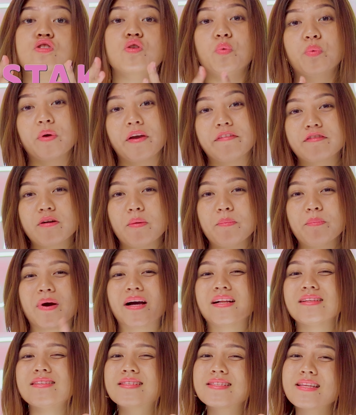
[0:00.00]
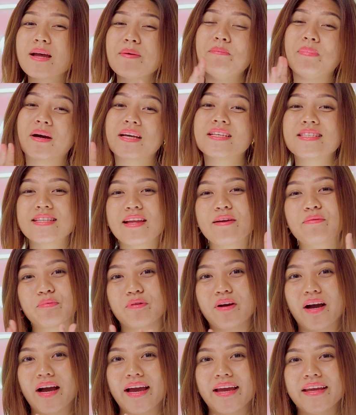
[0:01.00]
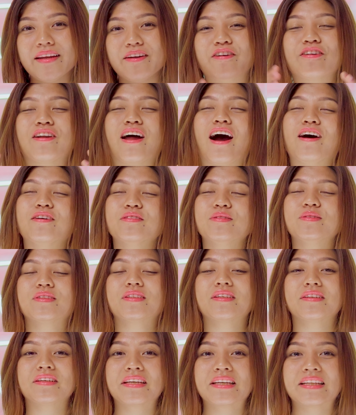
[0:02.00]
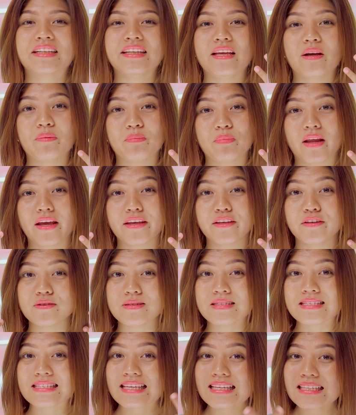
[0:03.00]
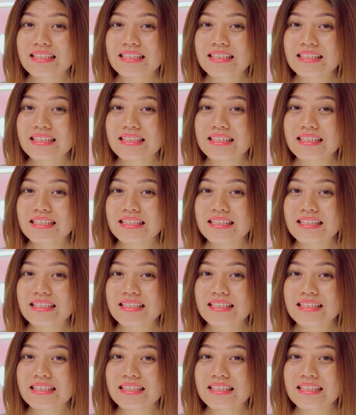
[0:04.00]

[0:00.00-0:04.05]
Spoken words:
So we have compiled step-by-step guide on how to correctly apply your